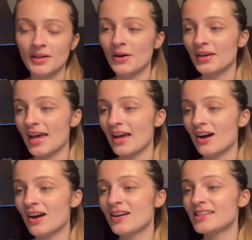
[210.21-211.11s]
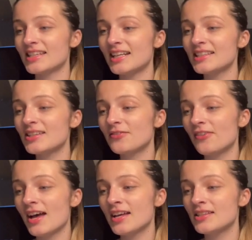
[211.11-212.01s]
Okay, our settings look
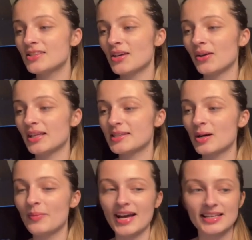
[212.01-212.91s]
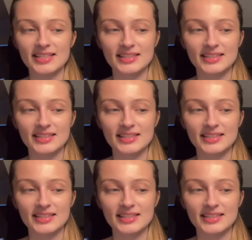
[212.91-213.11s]
fine, so let's go back.